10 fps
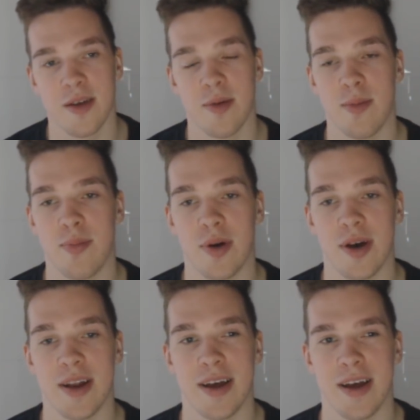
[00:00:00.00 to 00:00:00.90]

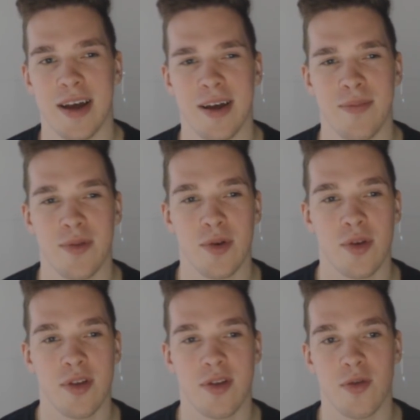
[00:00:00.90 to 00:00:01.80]
but
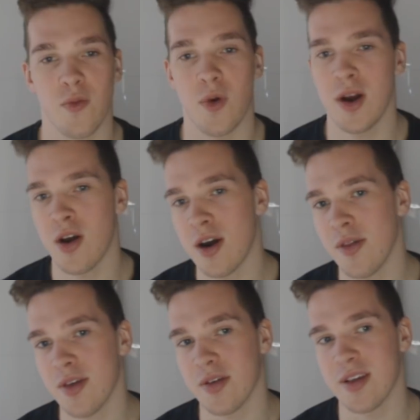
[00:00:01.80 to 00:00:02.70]
there's one card in
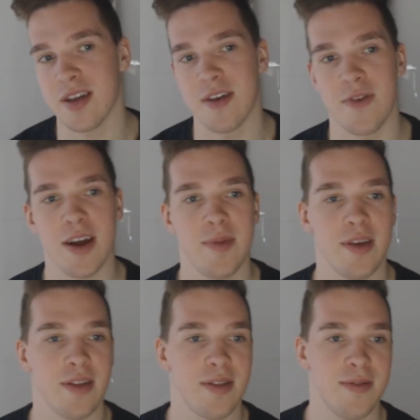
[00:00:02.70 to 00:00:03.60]
this list that I find to
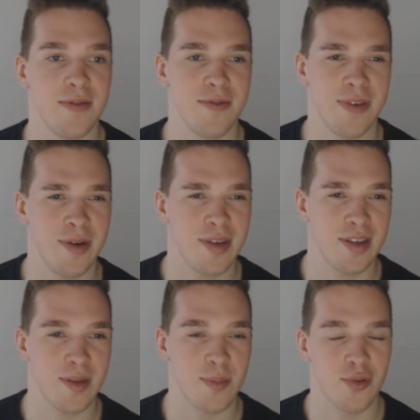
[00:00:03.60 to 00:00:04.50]
be very
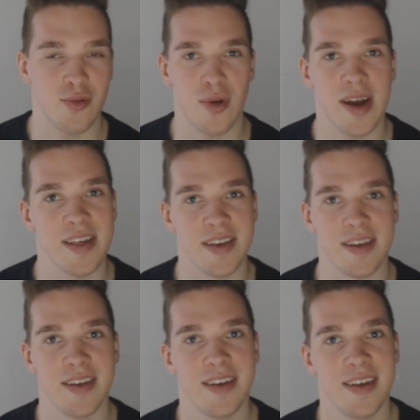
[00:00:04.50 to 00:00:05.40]

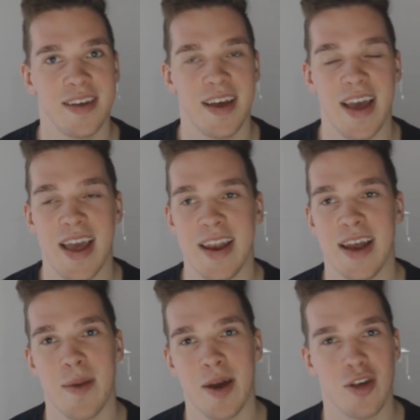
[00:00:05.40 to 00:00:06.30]
surprising, and
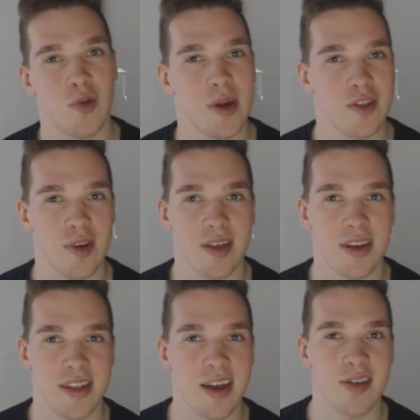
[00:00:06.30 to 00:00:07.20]
I'm actually quite interested
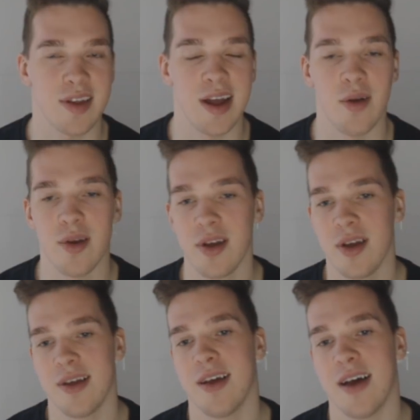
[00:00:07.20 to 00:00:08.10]
in testing it out.
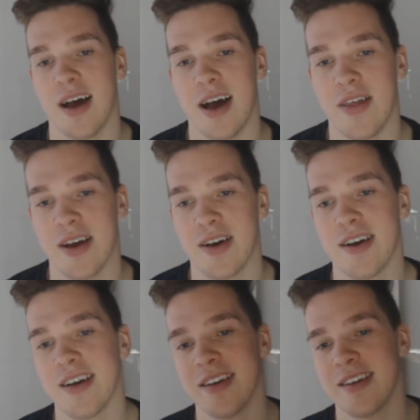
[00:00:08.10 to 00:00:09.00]
That
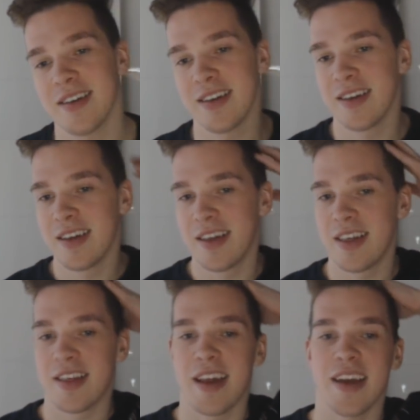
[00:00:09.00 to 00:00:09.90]
card?
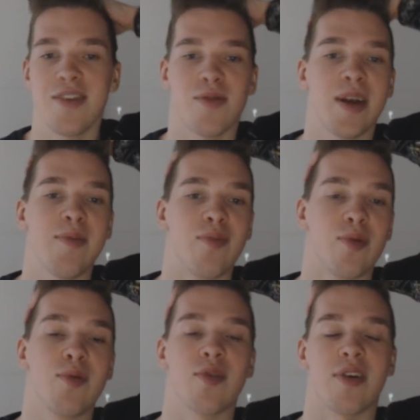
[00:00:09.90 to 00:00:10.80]
Second Rate
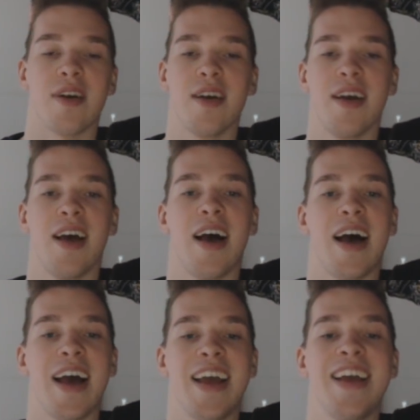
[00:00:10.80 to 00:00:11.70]
Bruiser.
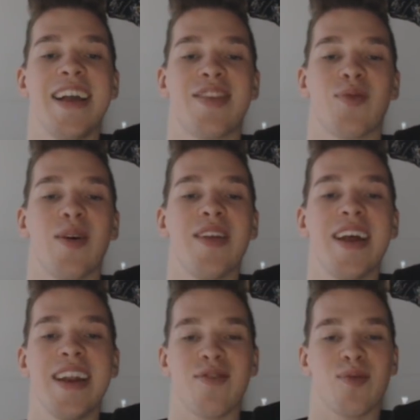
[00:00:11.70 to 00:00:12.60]
It's one that I
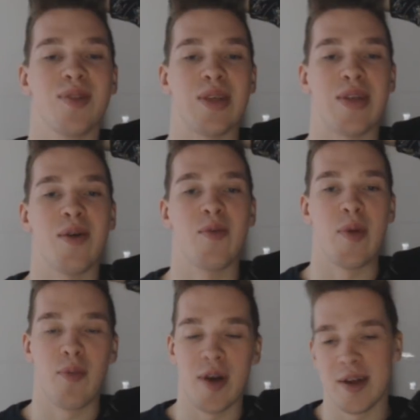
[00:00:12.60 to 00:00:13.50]
never really thought would be
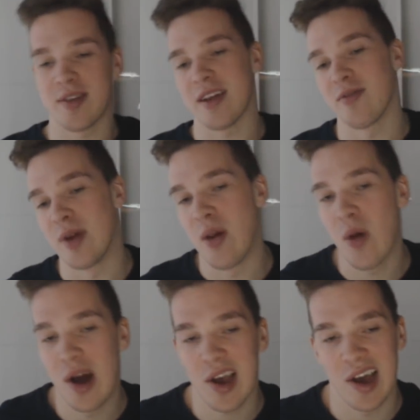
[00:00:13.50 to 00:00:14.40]
played outside of Arena
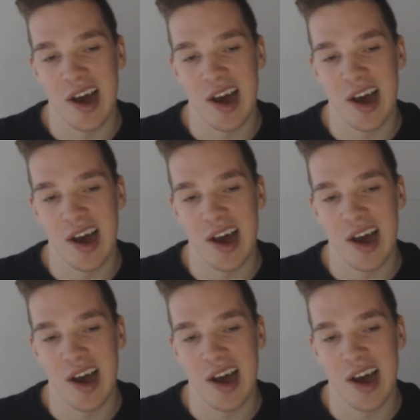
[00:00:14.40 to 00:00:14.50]
Lock.